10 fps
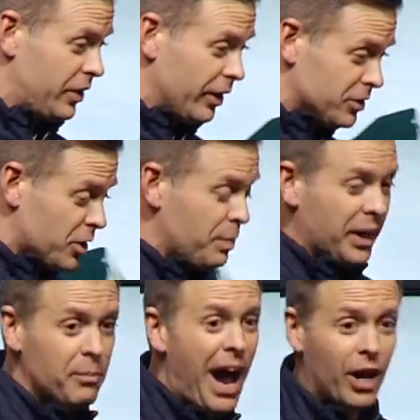there's the
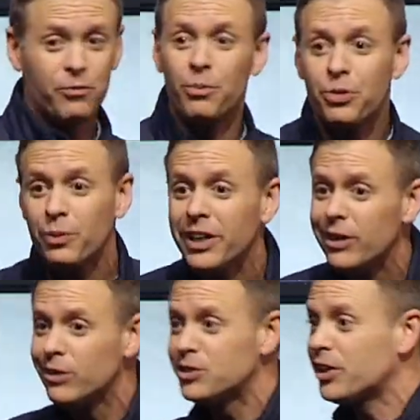Big Mac from three
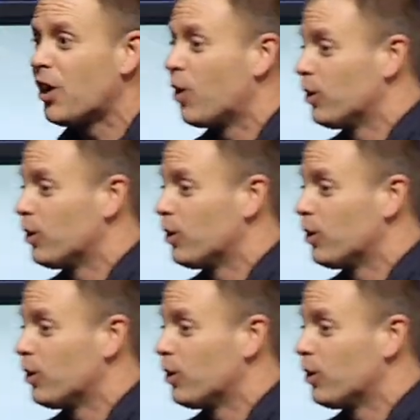years ago.